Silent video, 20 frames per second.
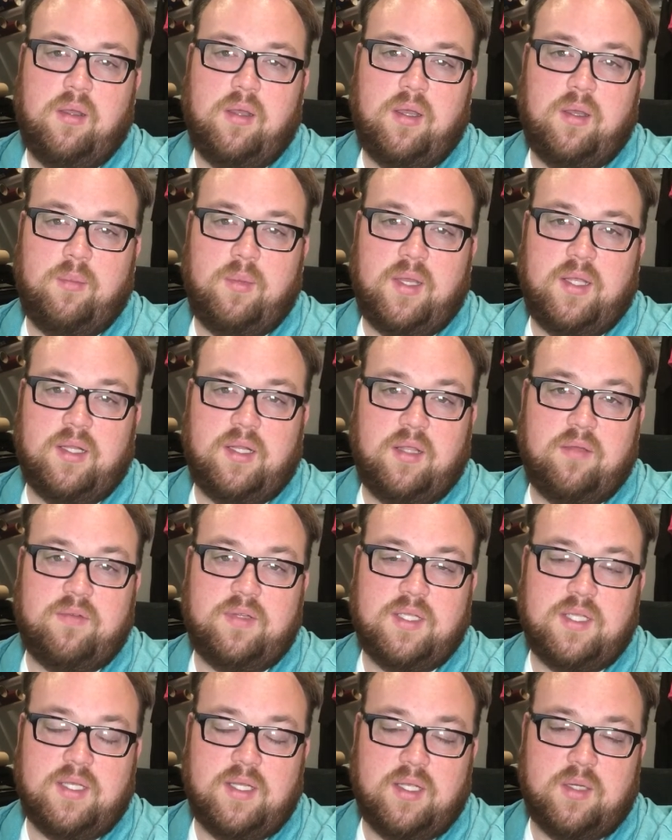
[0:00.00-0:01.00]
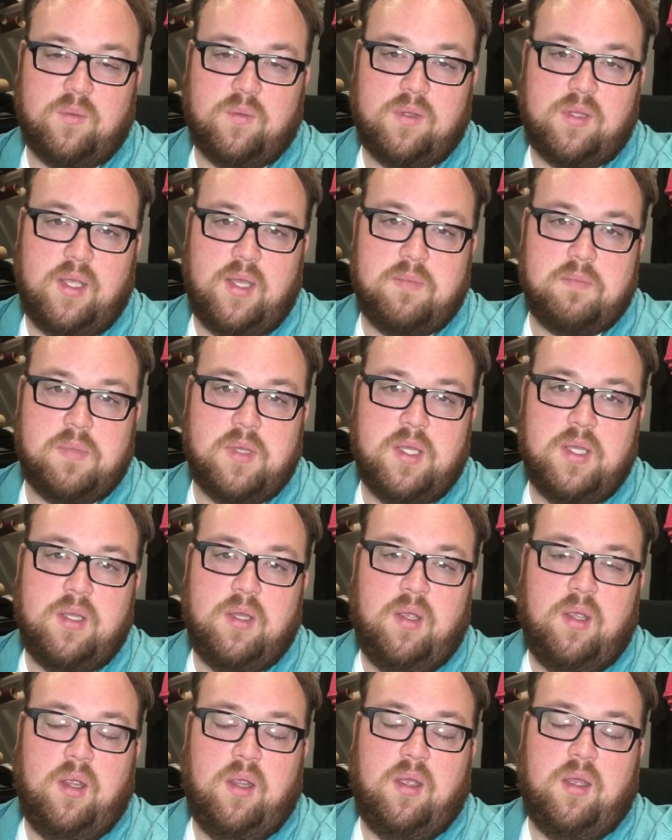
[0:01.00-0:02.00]
um, I'd love to connect with them,
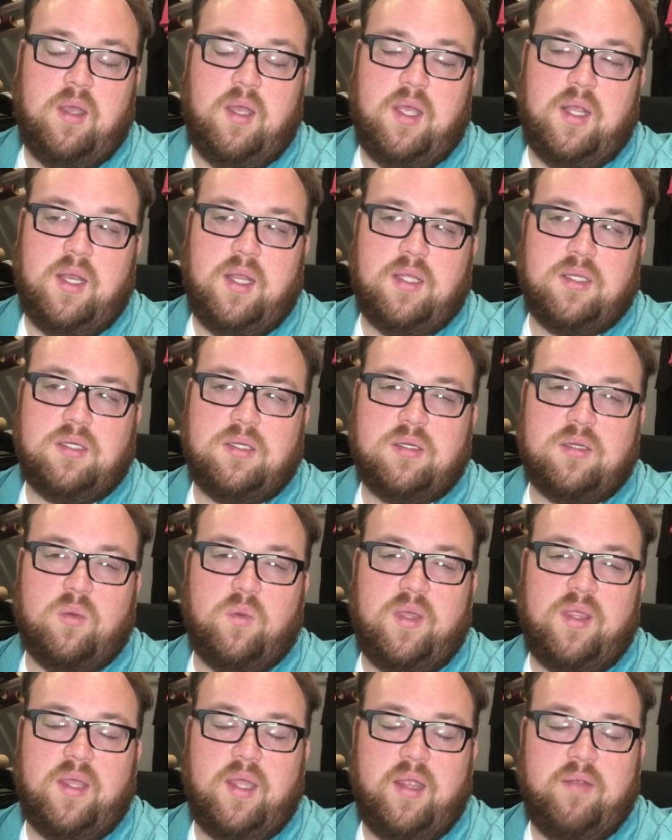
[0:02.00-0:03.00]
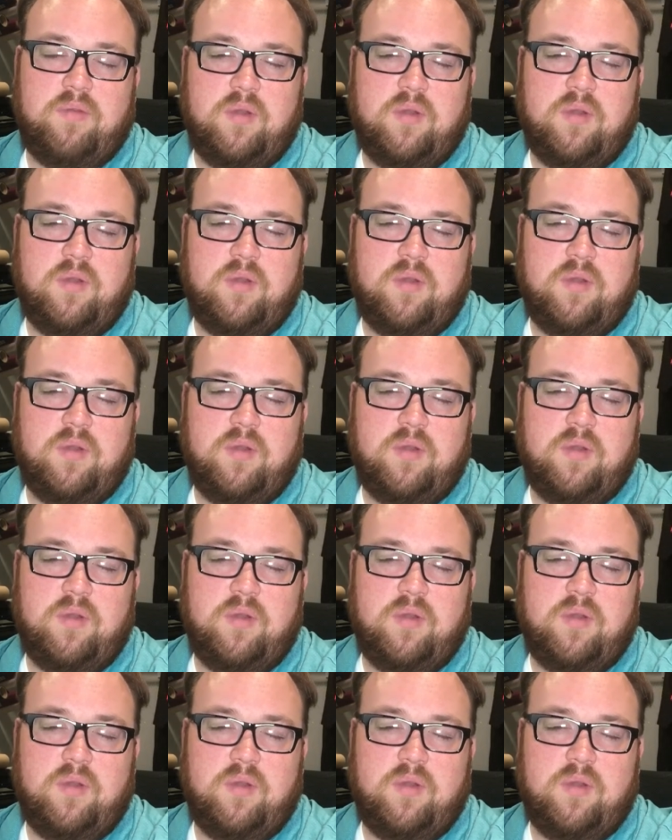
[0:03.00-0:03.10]
and it's just a way that